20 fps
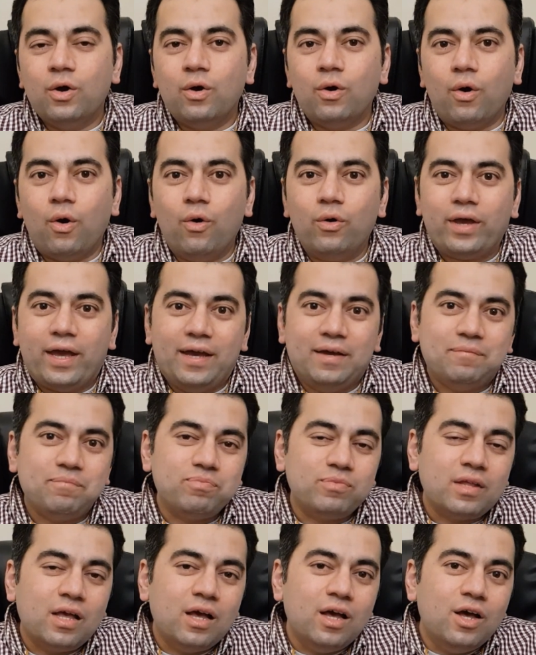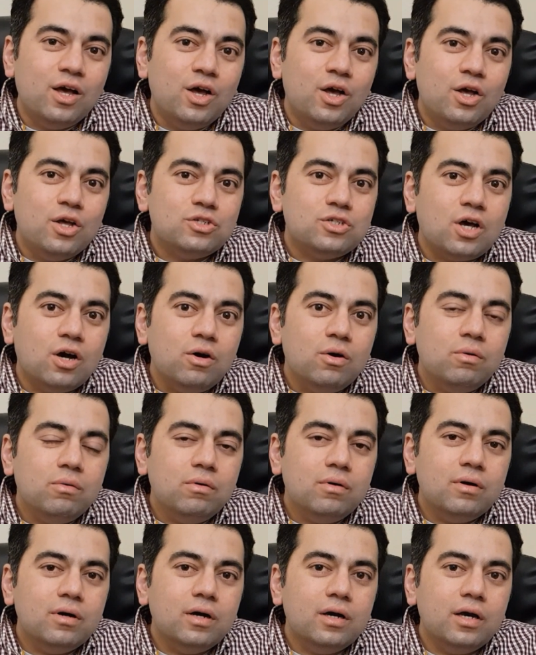Okay. So
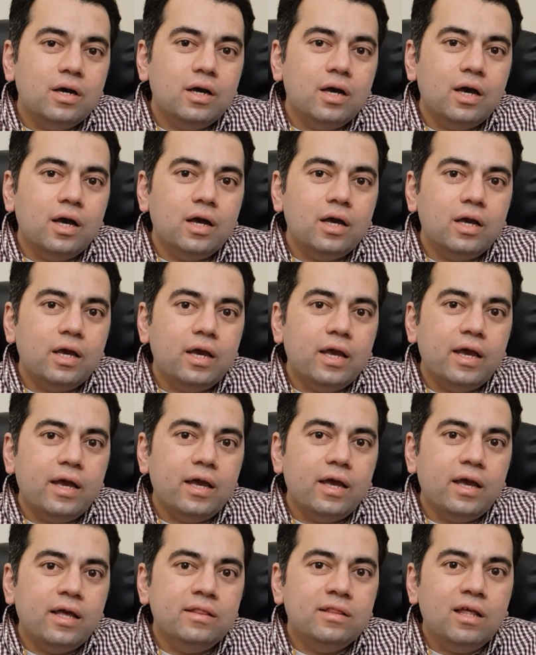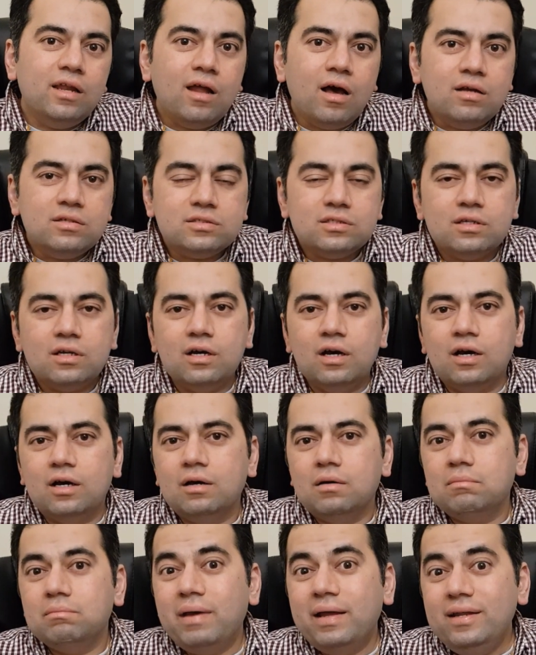in the last
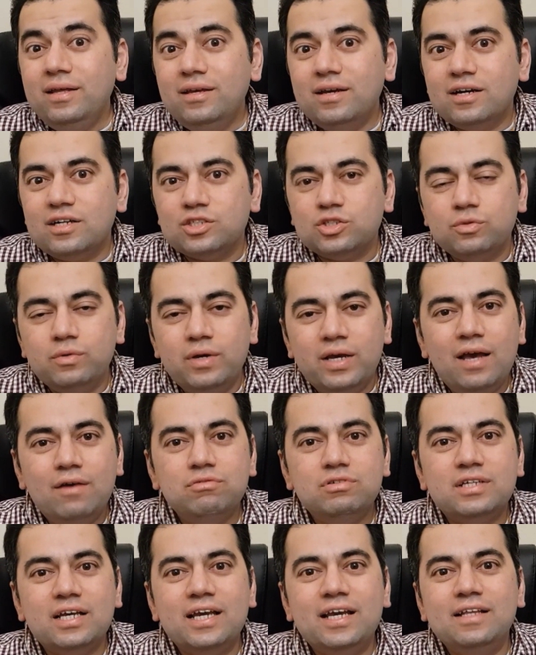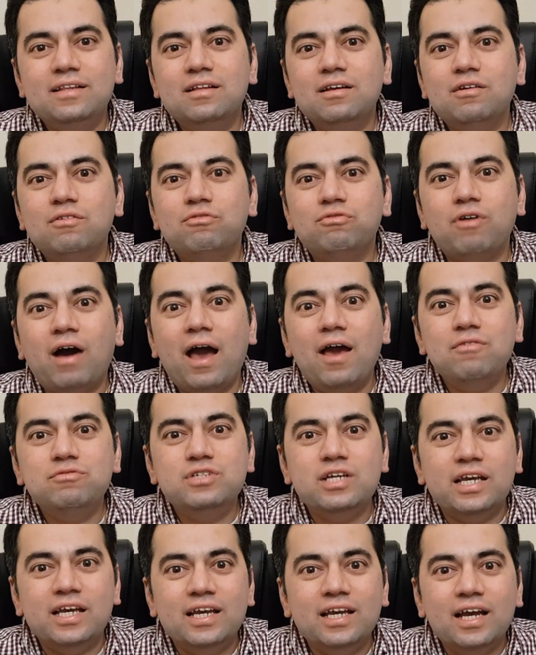many years, we have seen
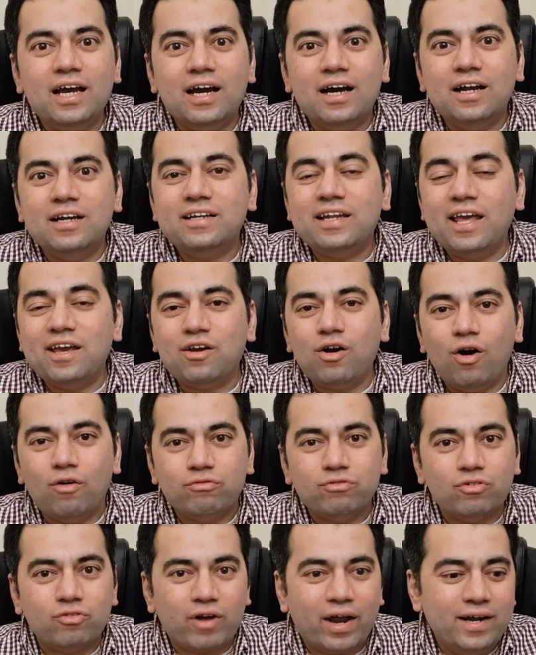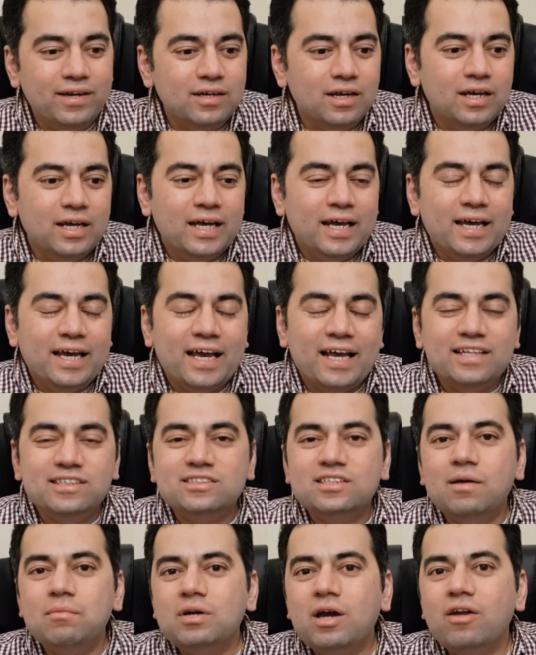5G take off, right? In
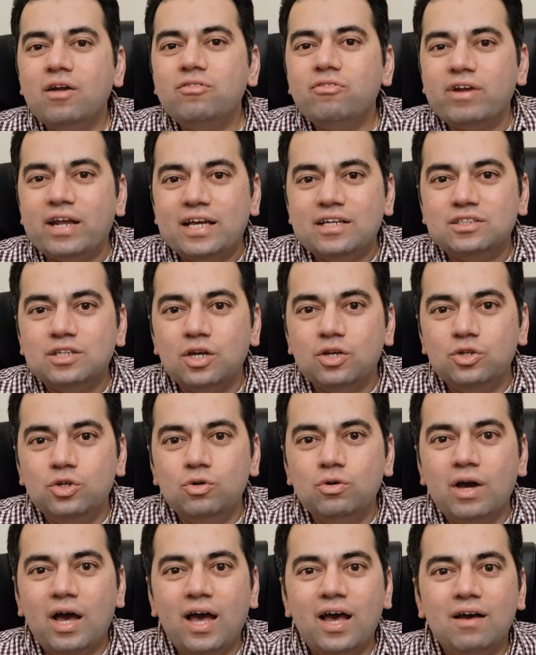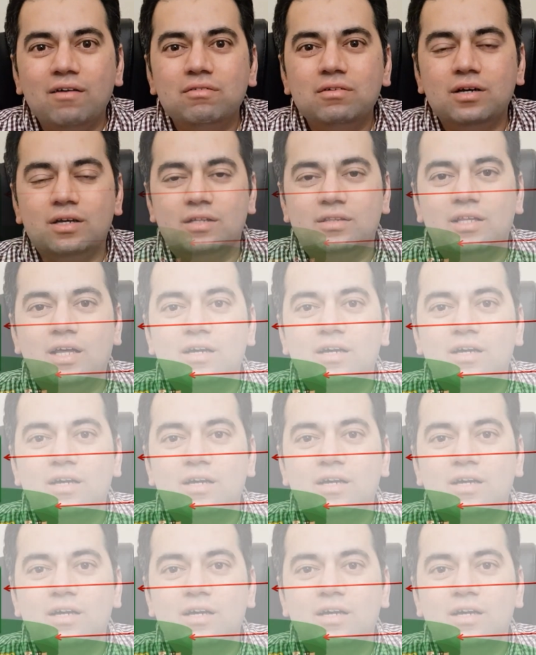some countries, you have the